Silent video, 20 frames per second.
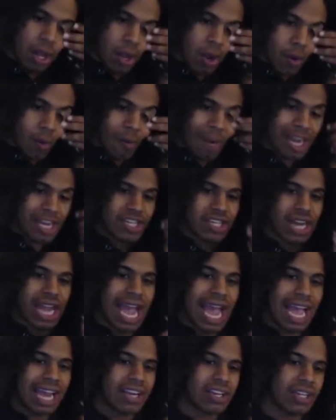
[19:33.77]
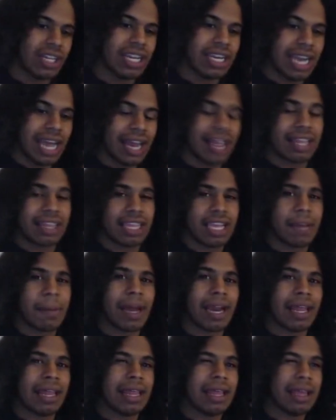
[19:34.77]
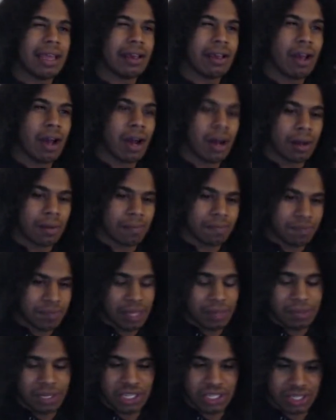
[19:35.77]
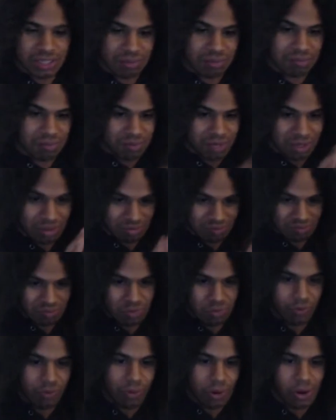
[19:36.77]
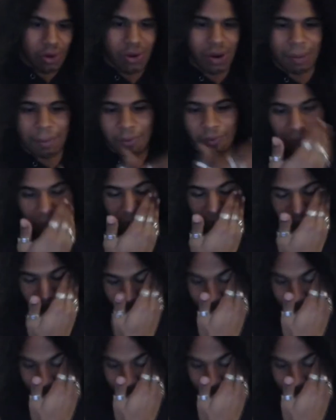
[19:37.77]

Which, actually, now that I think about it, let me just, real quick before